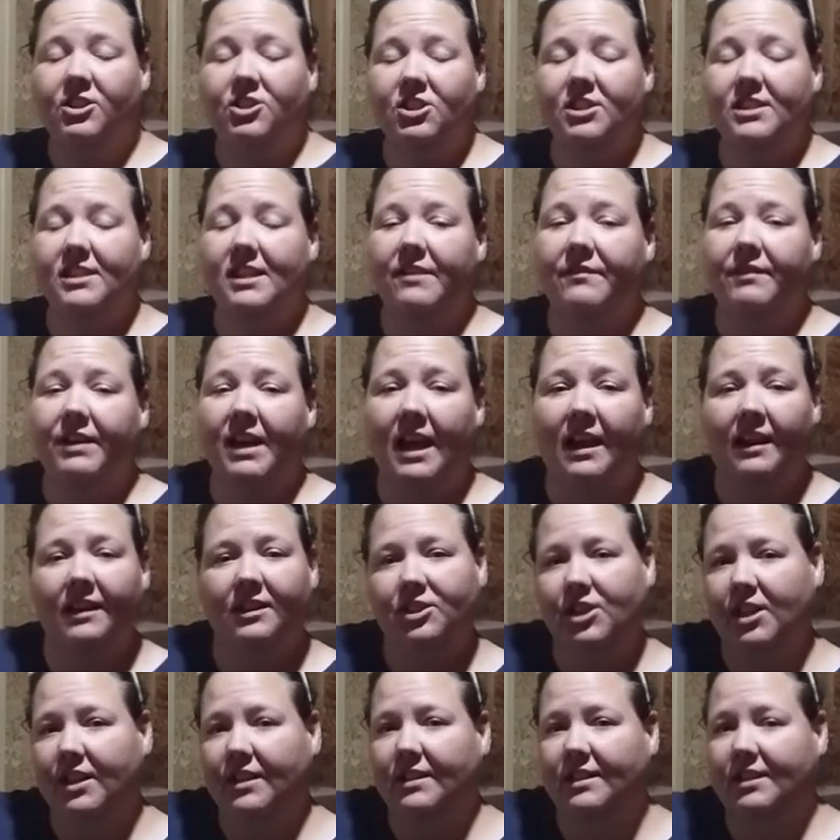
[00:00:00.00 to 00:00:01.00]
Just haven't had a
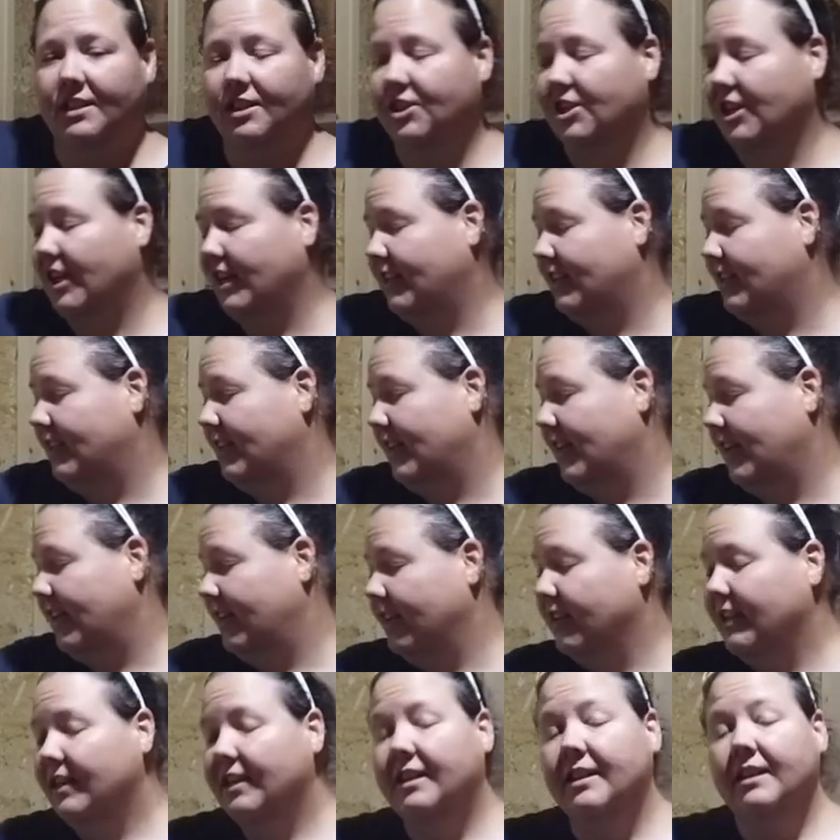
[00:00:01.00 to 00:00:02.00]
chance to check today.
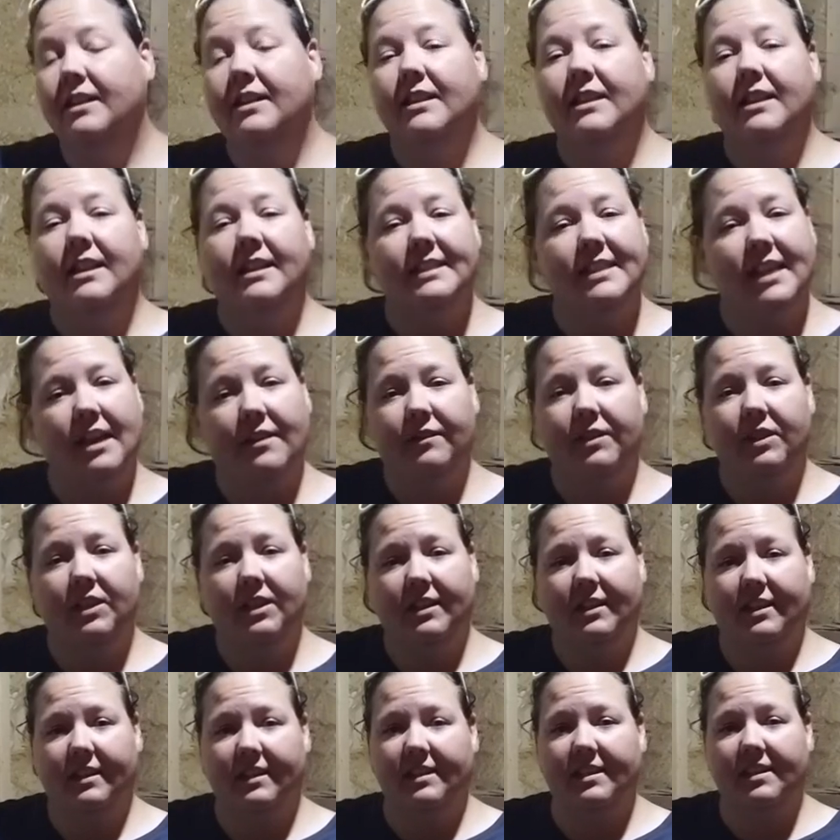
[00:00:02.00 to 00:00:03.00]
Let's have a
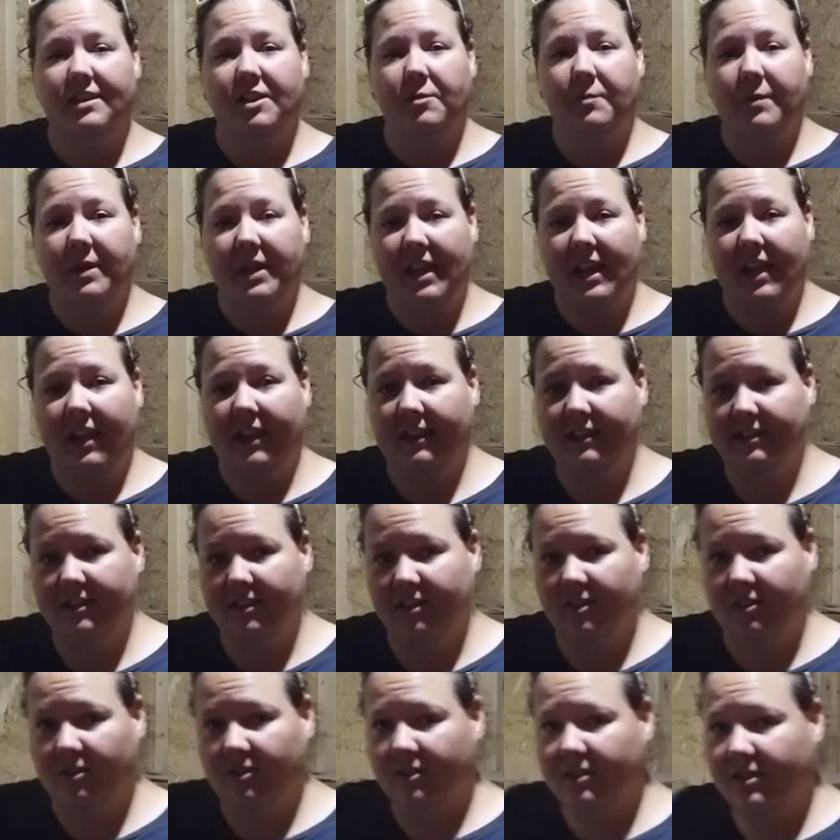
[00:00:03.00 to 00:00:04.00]
look and see how many eggs the
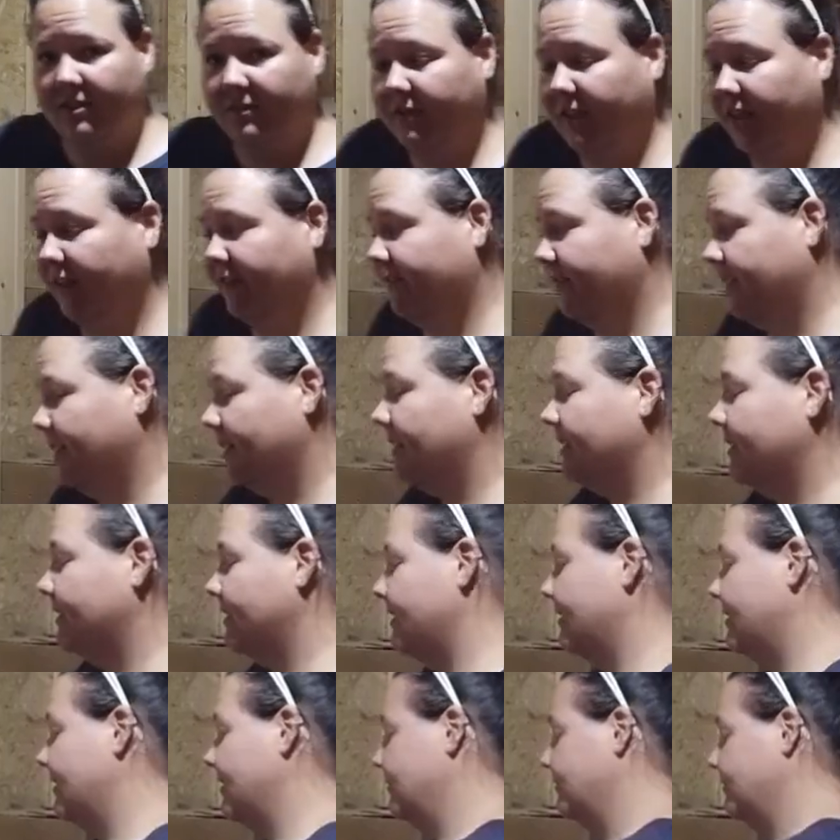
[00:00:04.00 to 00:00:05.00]
girls have left
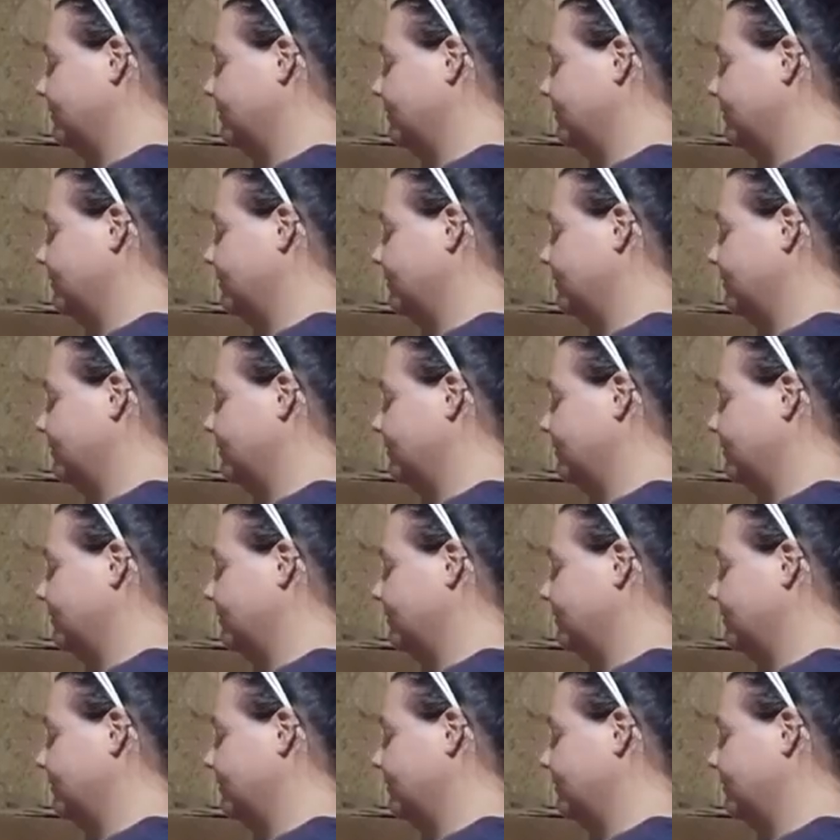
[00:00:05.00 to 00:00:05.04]
us.